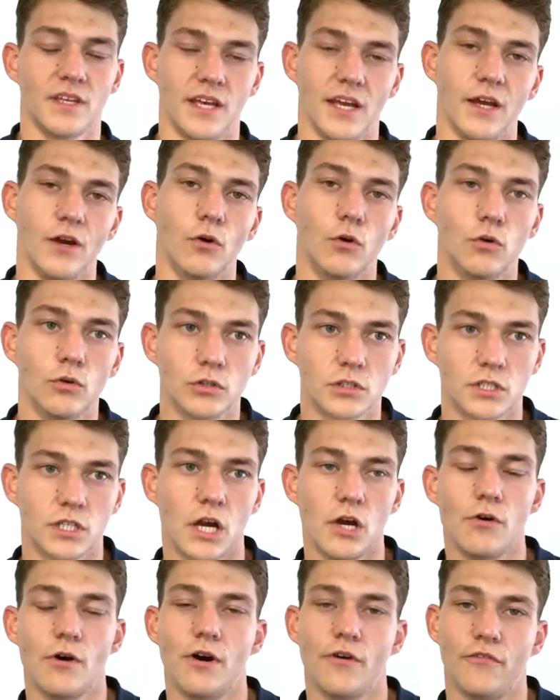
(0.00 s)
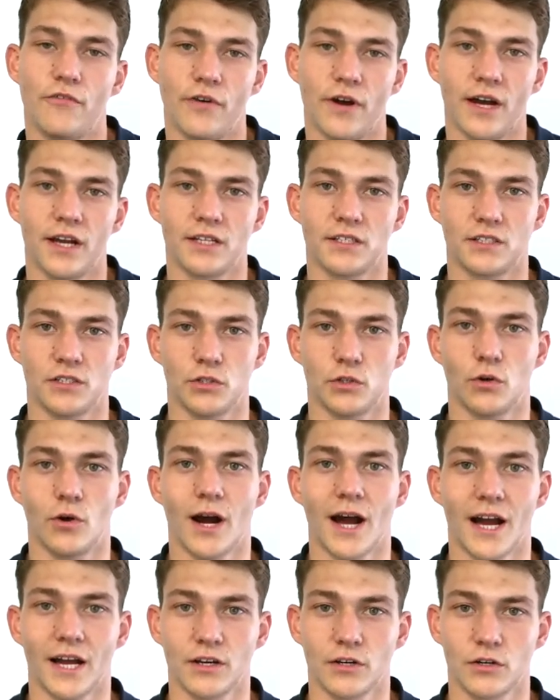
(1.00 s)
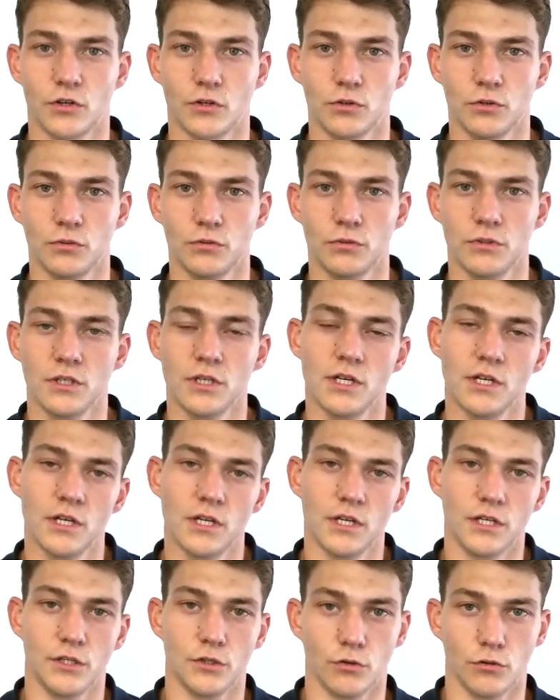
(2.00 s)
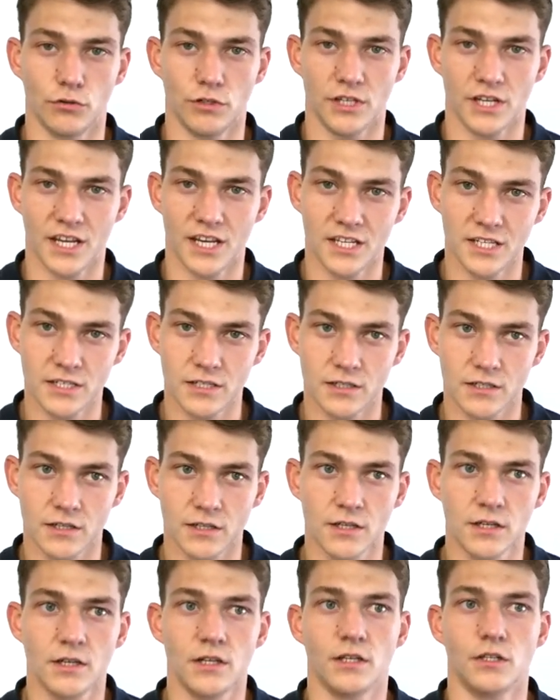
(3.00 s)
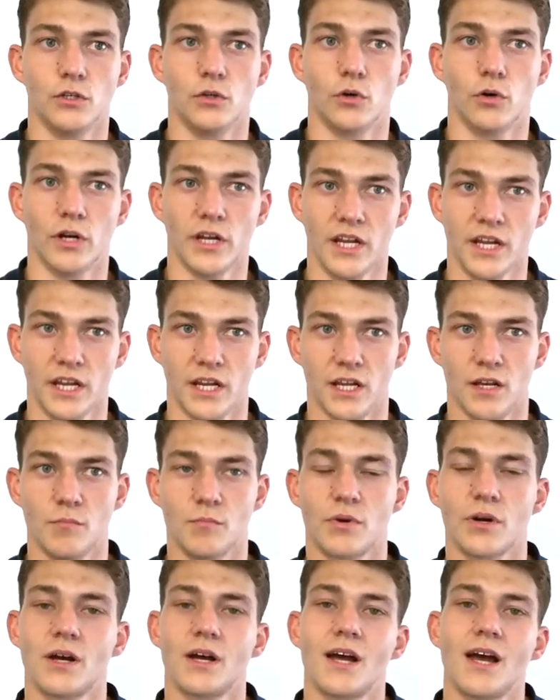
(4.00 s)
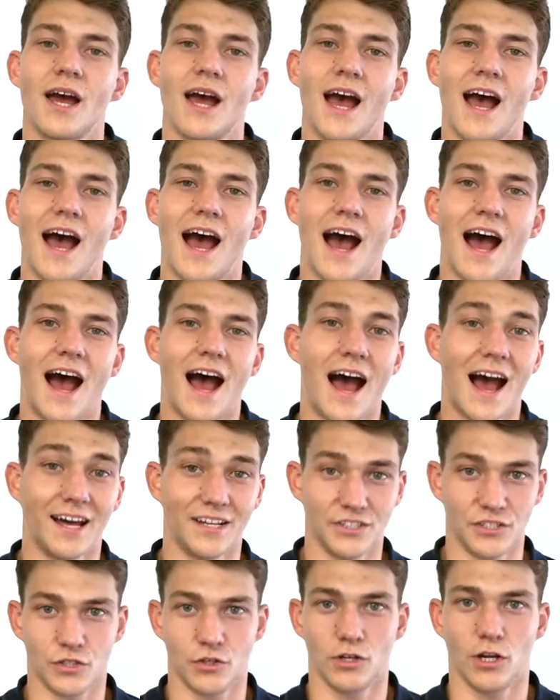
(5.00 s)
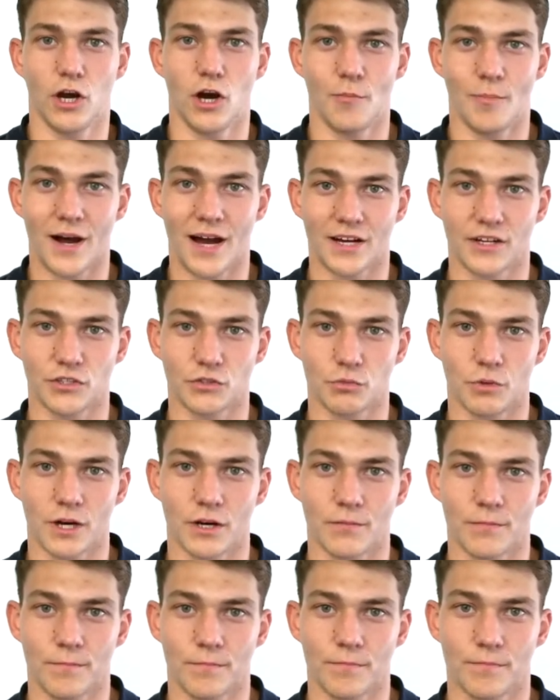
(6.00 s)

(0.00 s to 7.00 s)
it also affects your ankle, your knee, your hip, and your lower back as well.